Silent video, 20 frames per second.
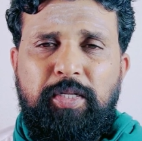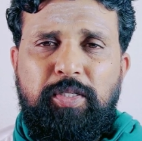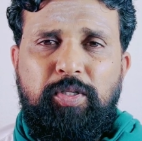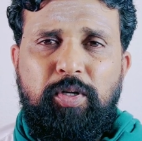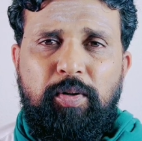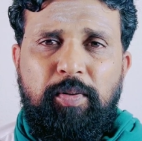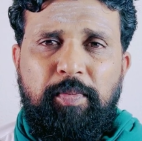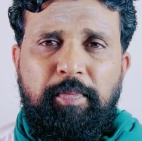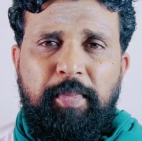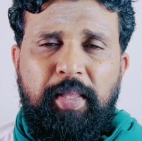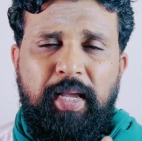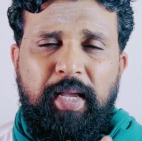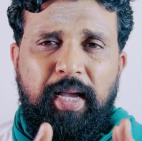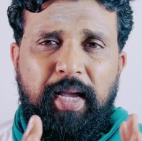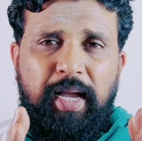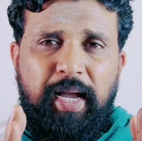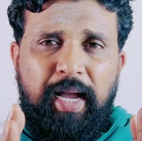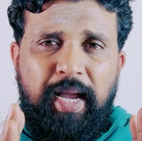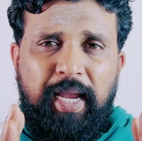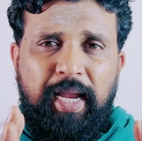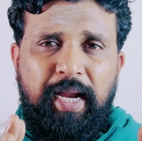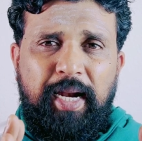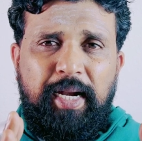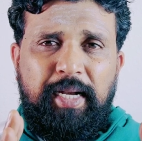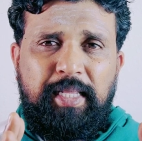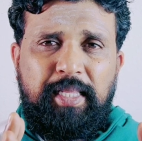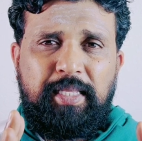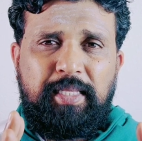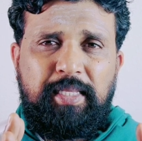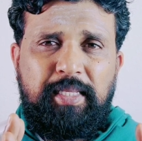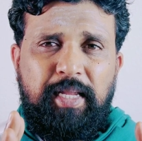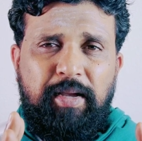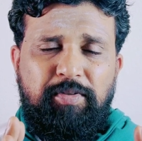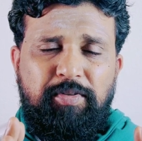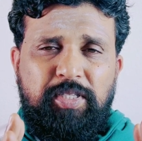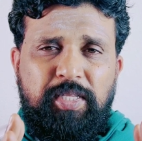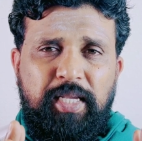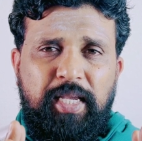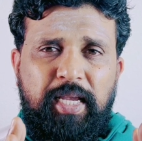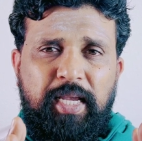So, I
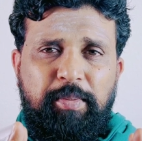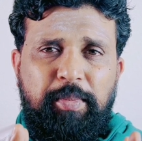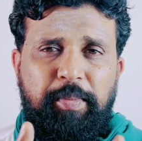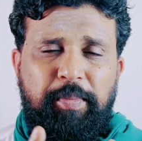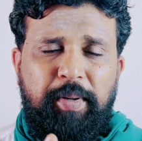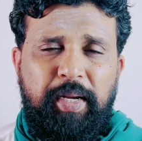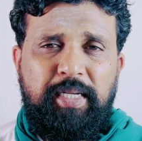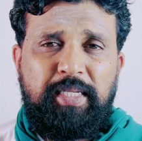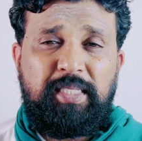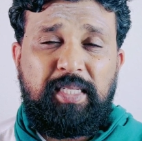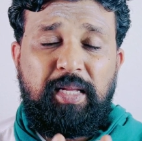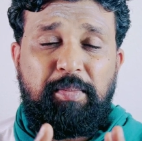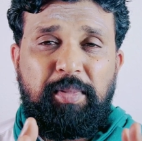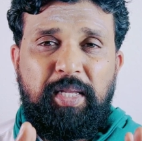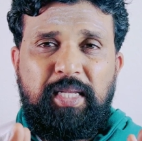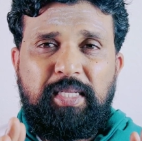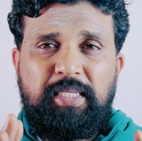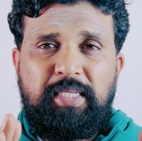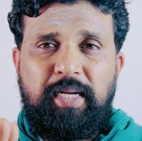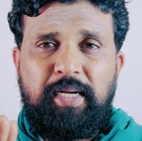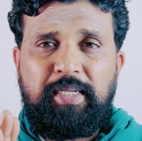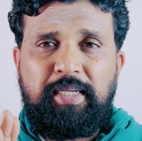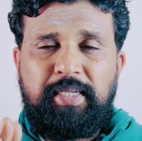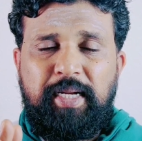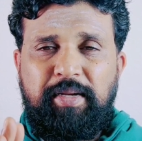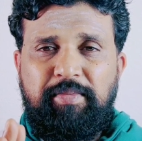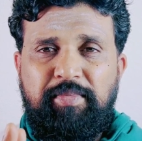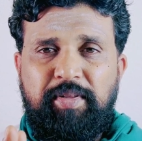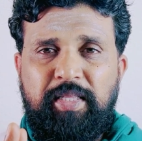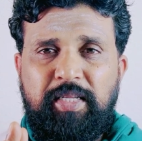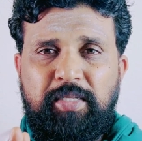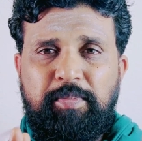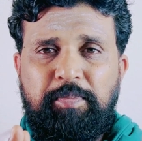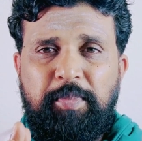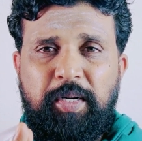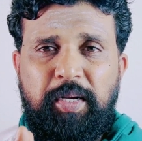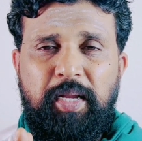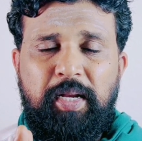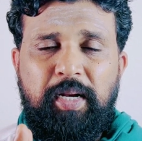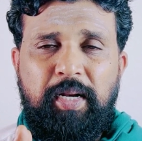was thinking in my mind, something is not right with this
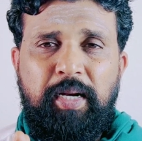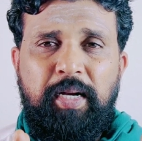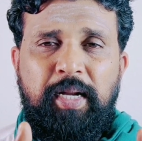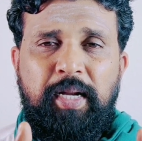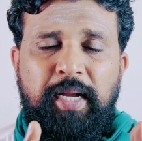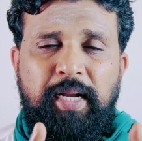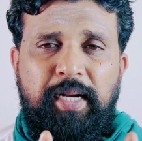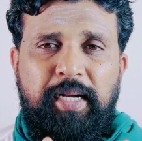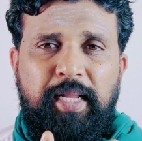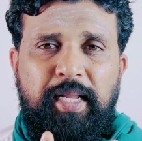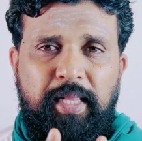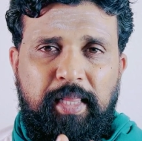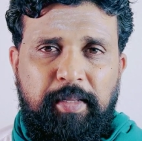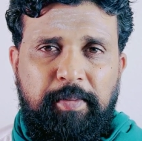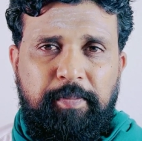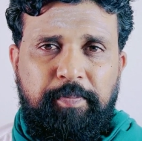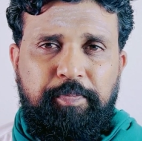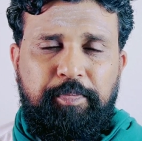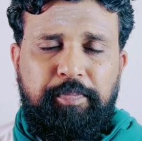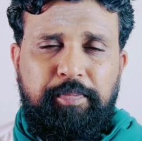particular death.